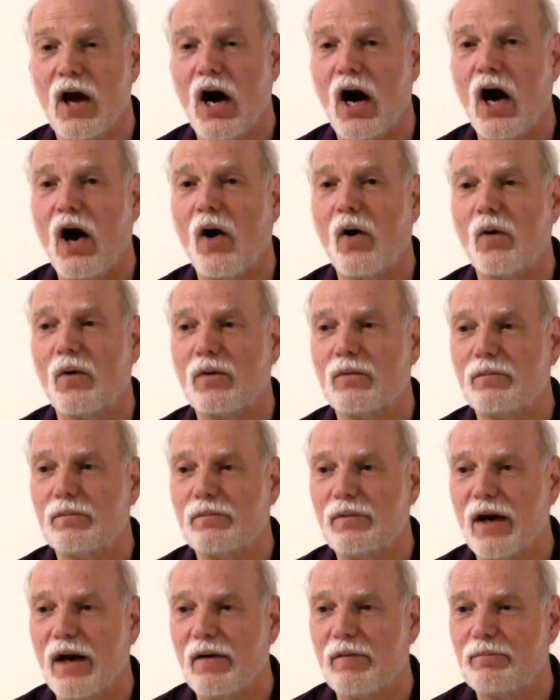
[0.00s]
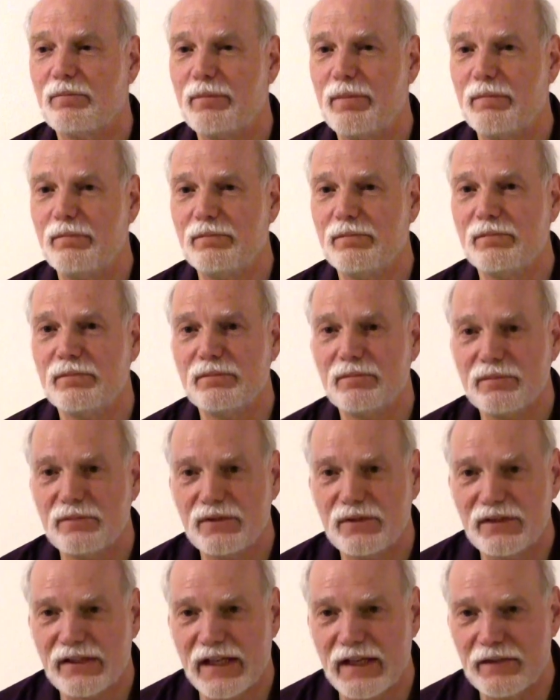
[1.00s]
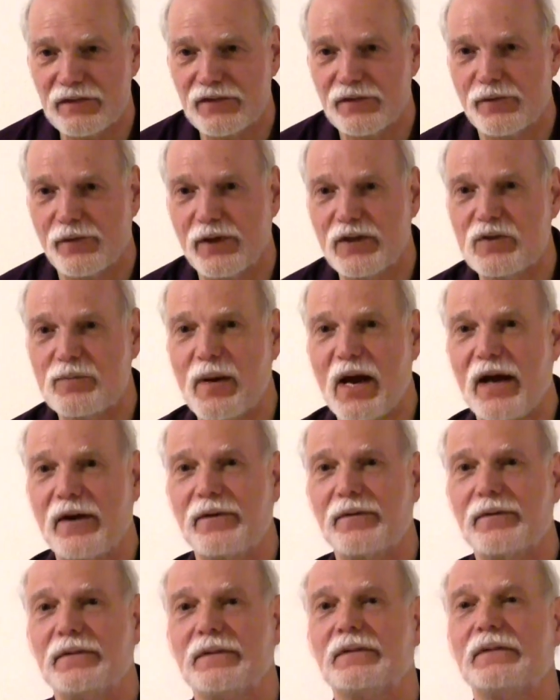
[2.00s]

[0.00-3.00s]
Oh, gifts for each pattern?